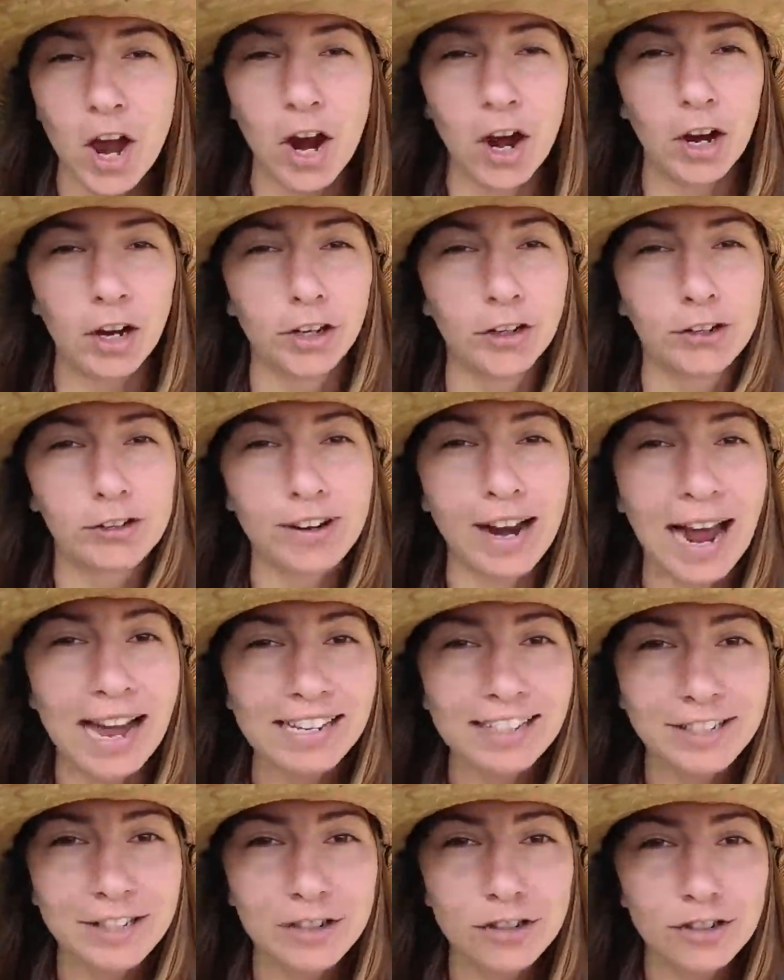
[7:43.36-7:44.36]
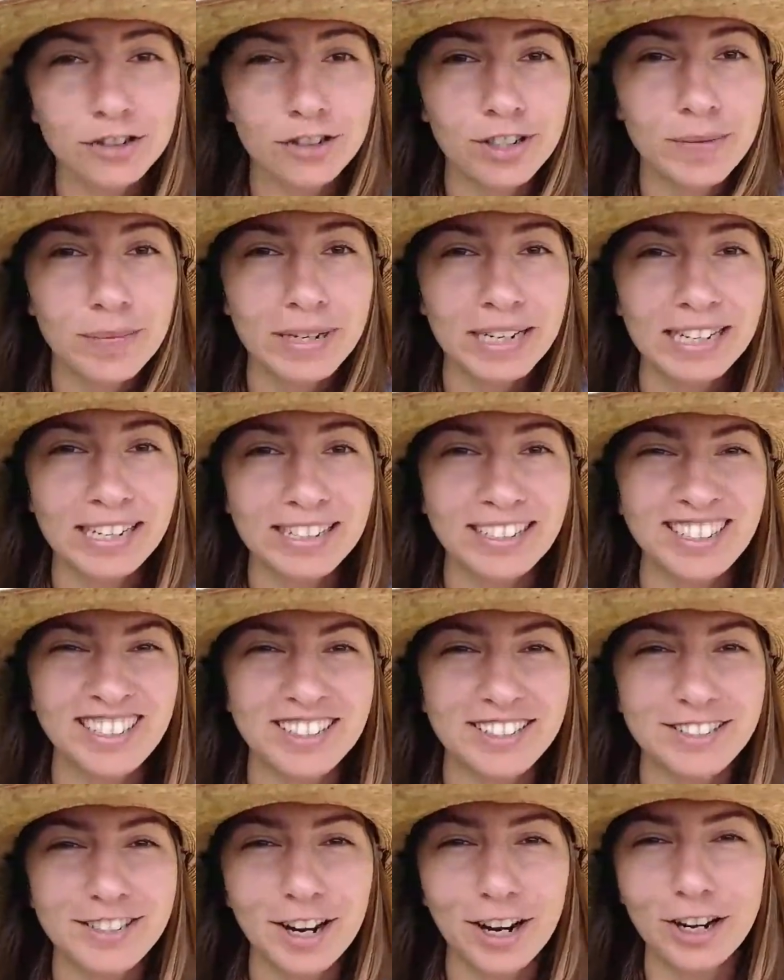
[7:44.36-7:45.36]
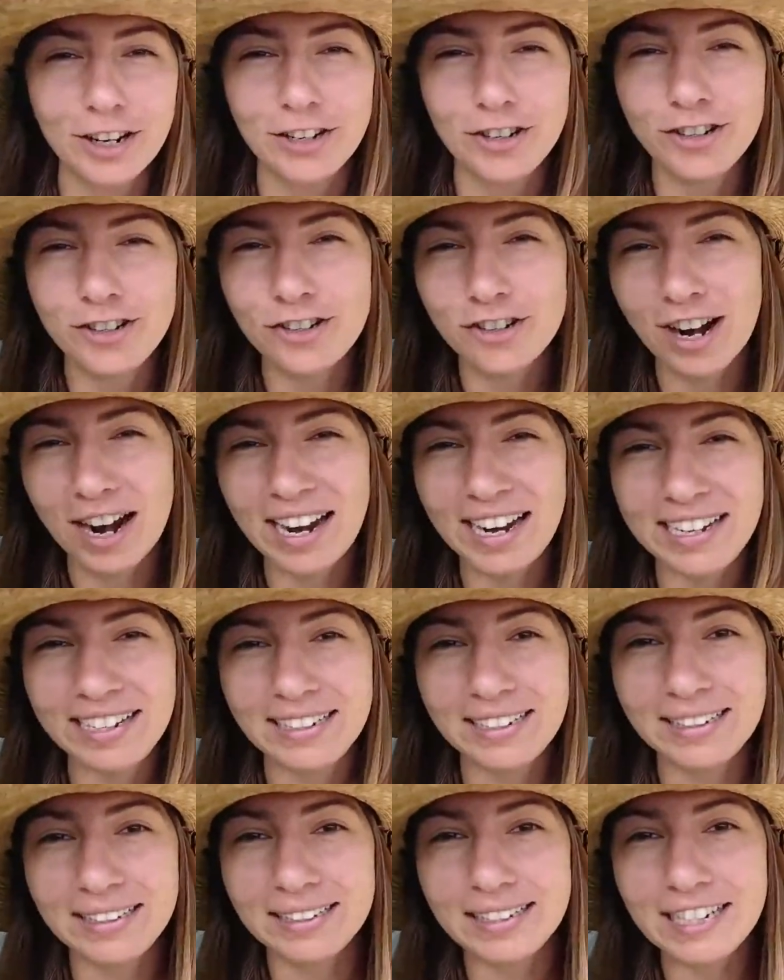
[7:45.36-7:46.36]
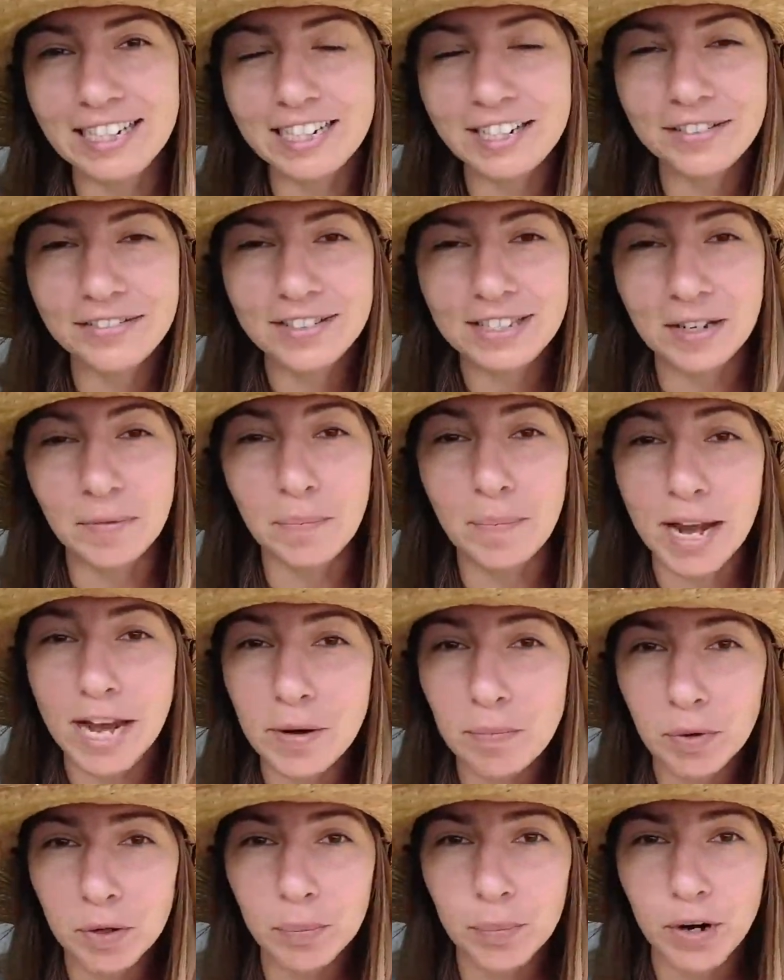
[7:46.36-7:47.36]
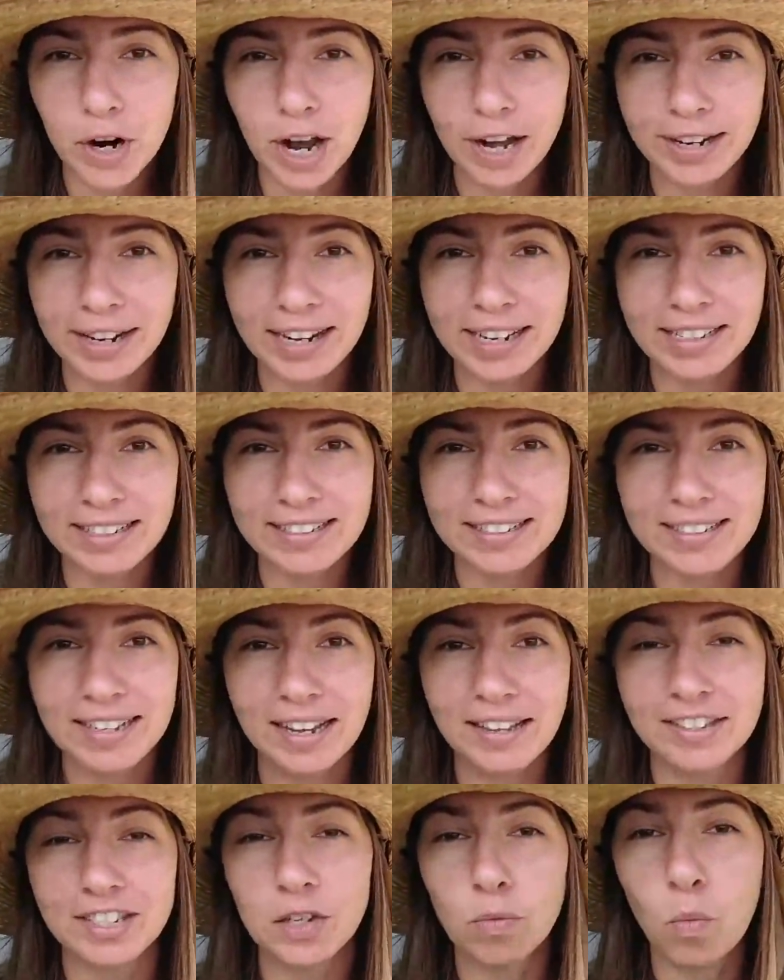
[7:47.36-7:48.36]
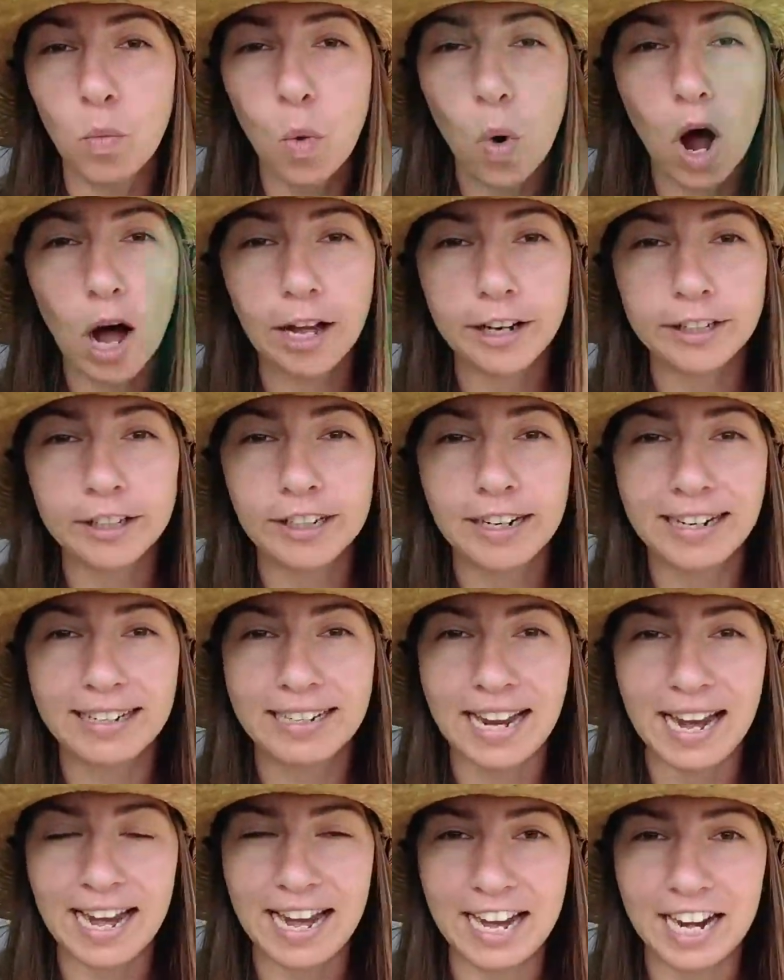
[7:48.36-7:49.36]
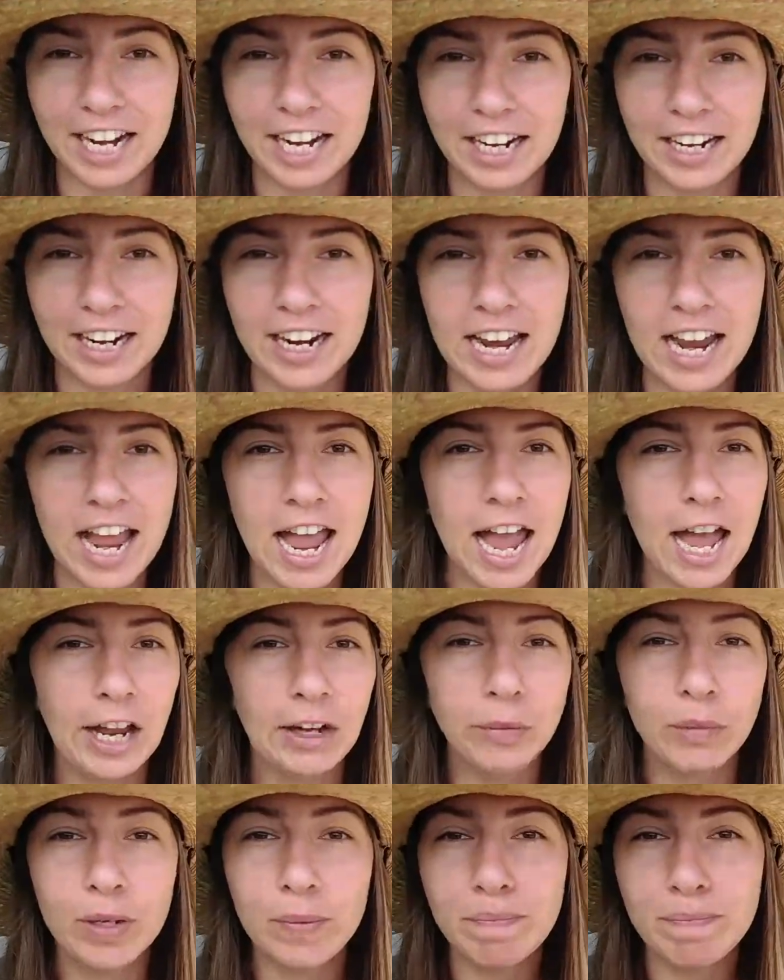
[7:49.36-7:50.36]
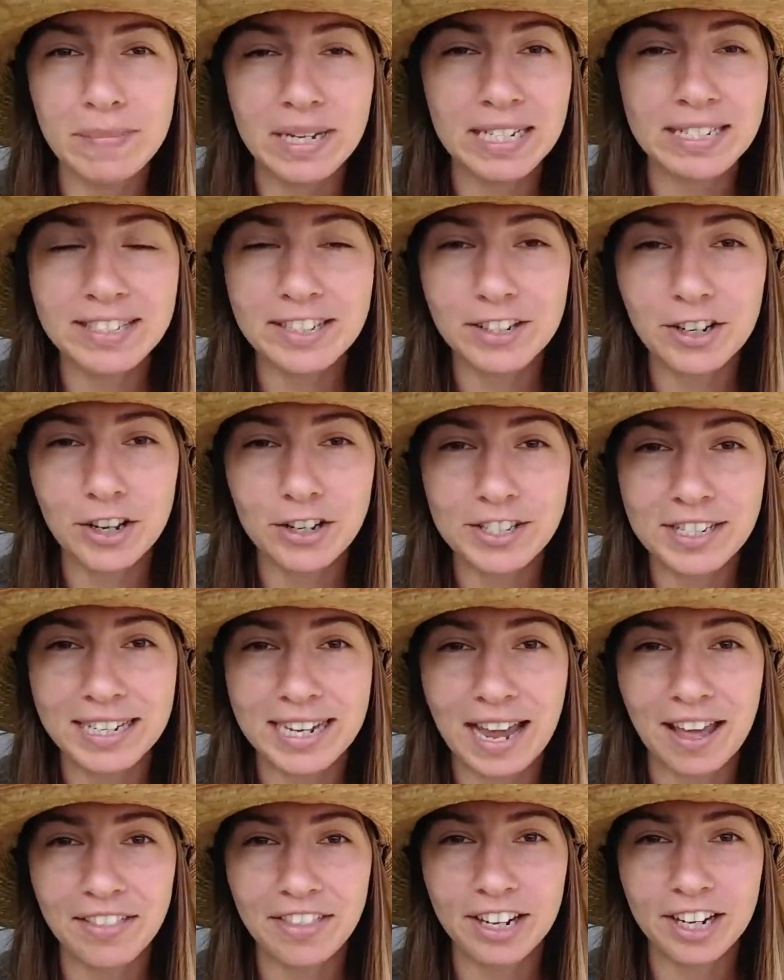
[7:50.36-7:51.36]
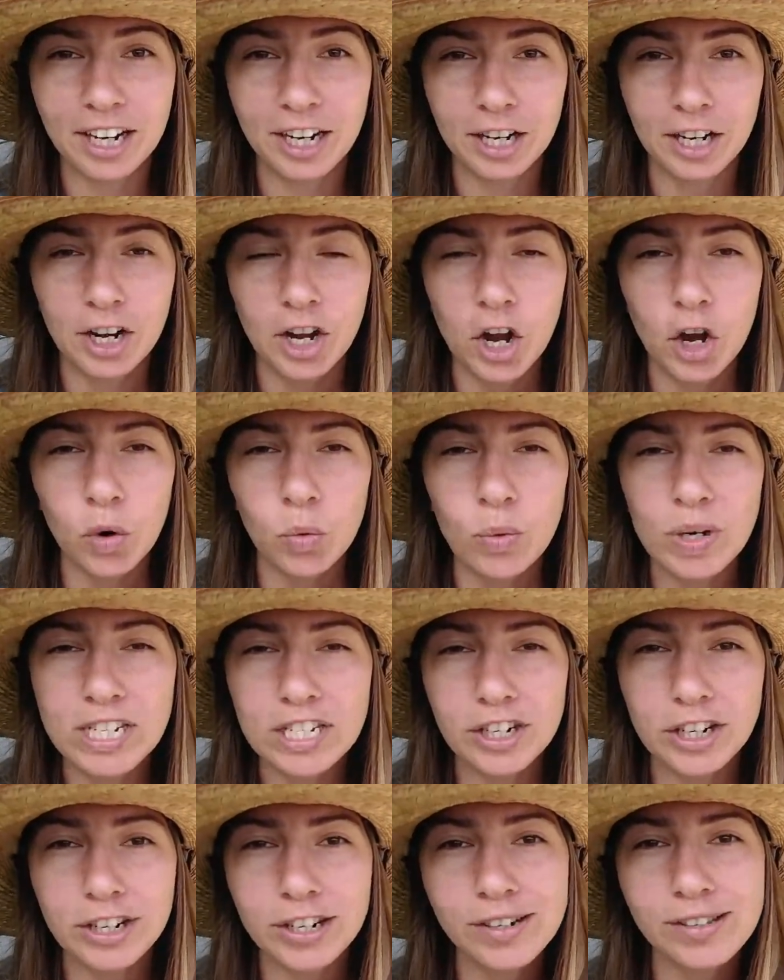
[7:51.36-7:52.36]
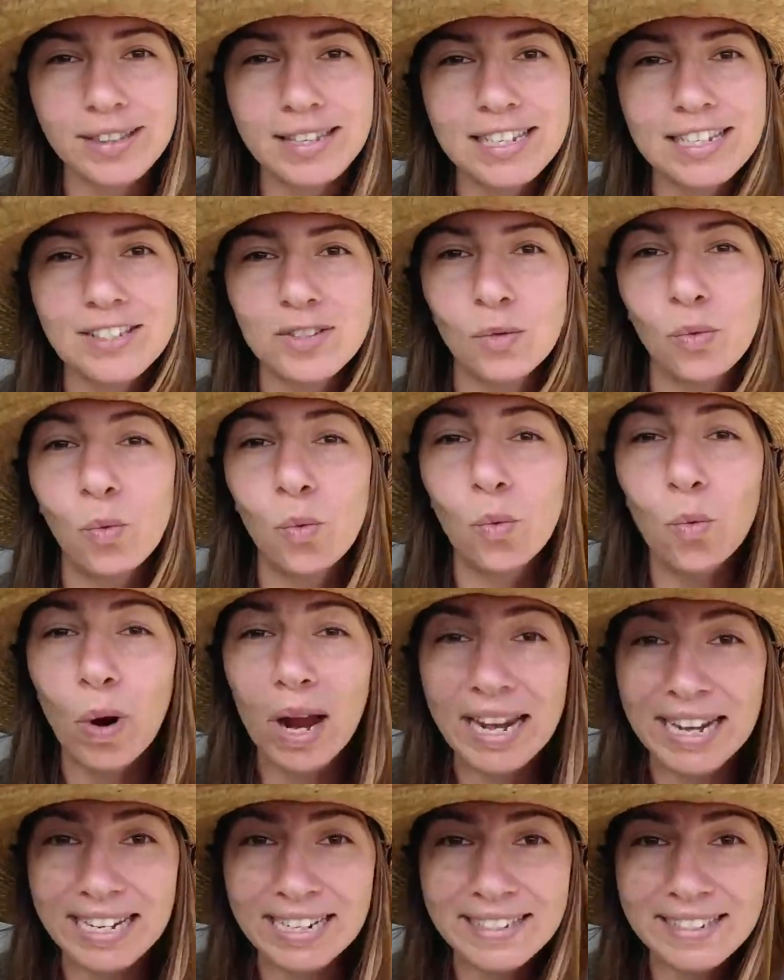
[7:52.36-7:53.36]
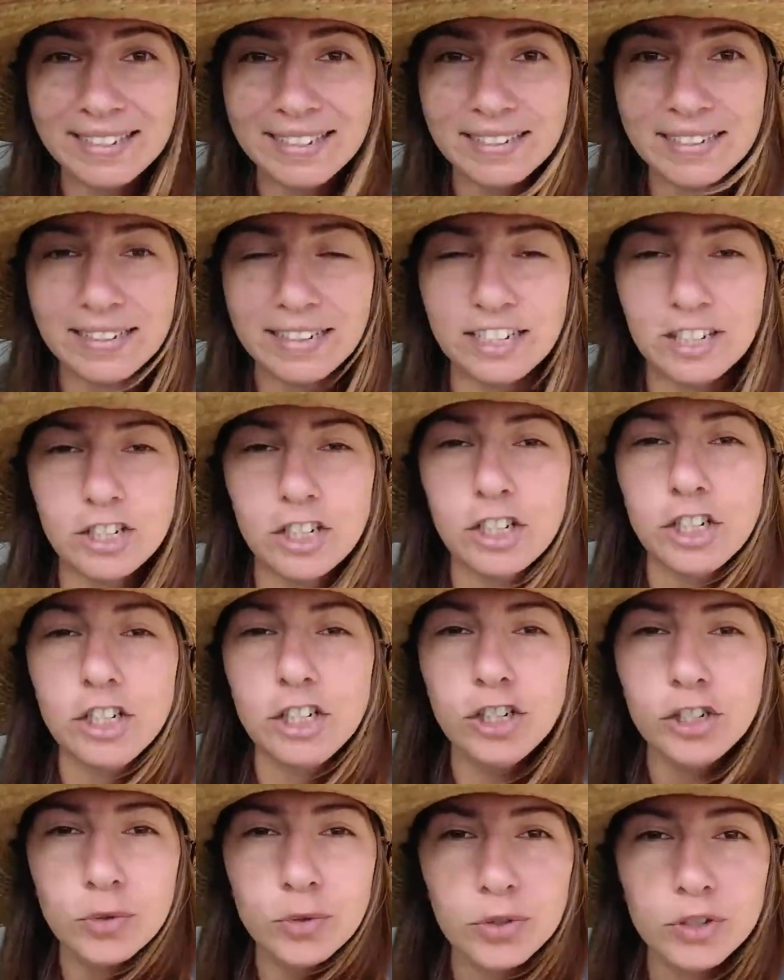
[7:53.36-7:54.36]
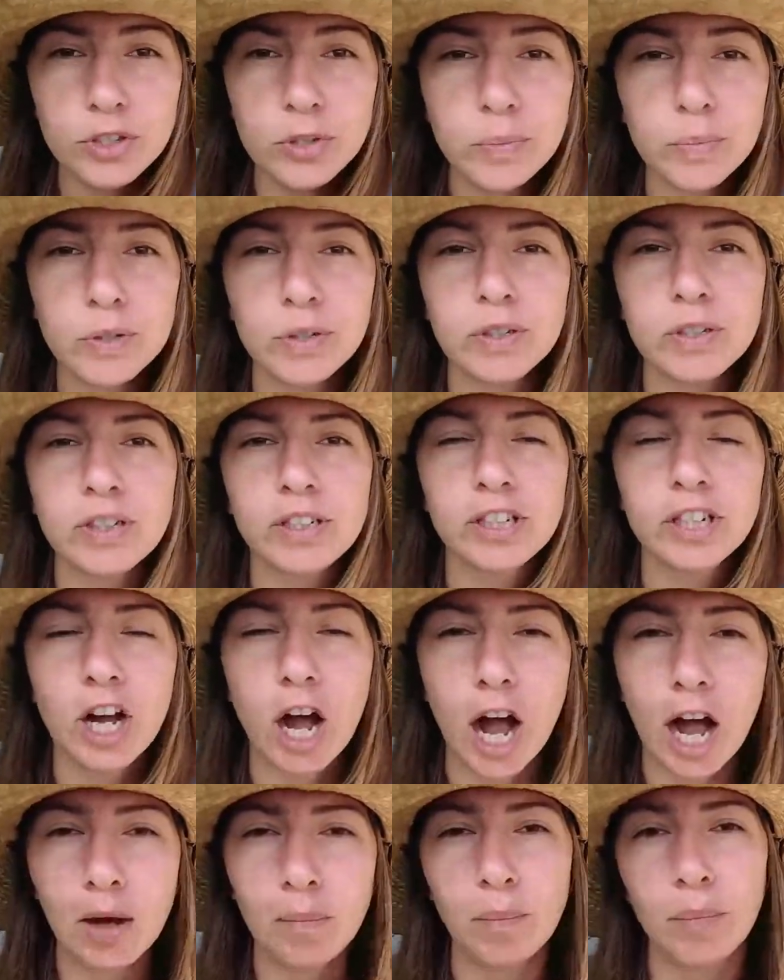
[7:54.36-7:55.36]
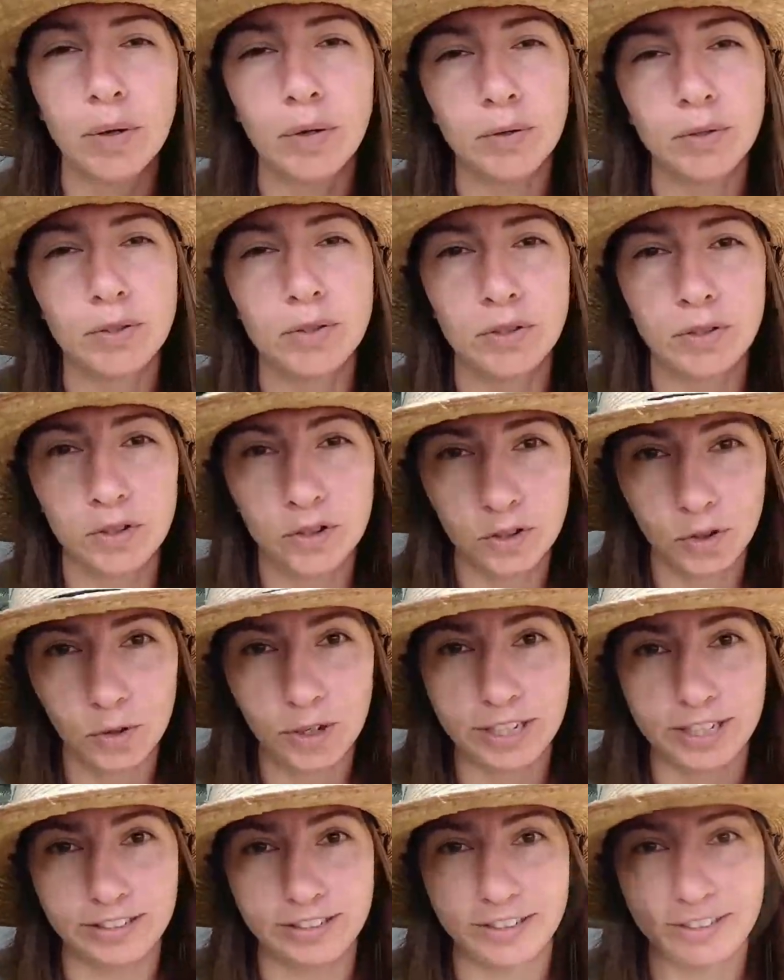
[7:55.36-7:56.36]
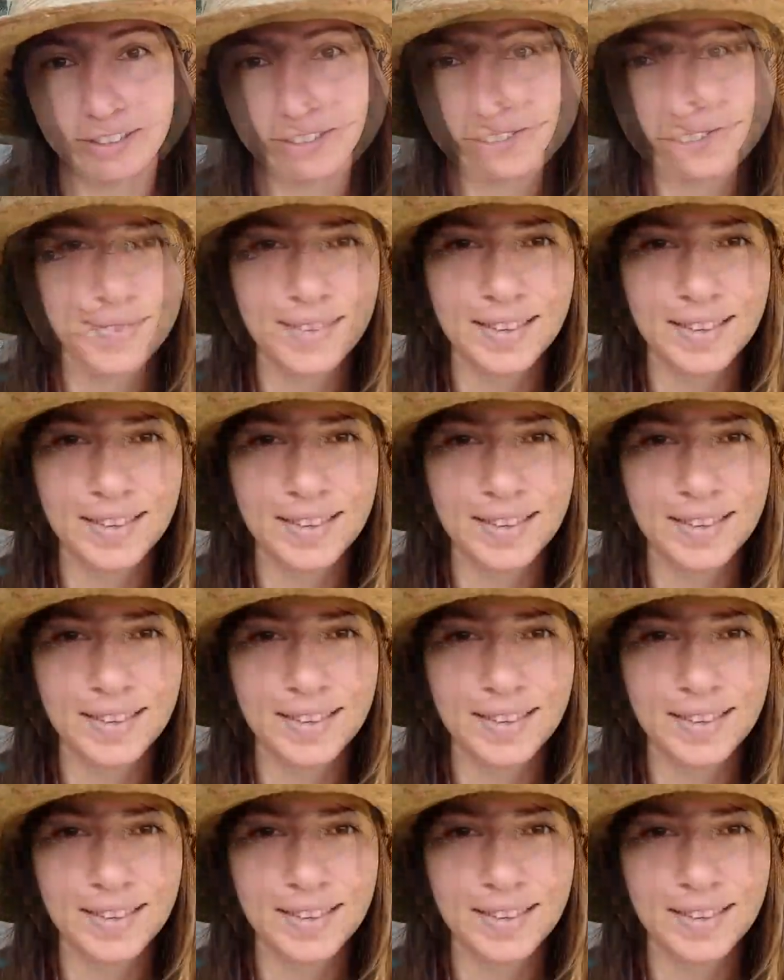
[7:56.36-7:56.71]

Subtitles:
our grass trimmings, our dried leaves and paper products, and some water and air, and we mix it all together, we turn this waste into usable compost soil.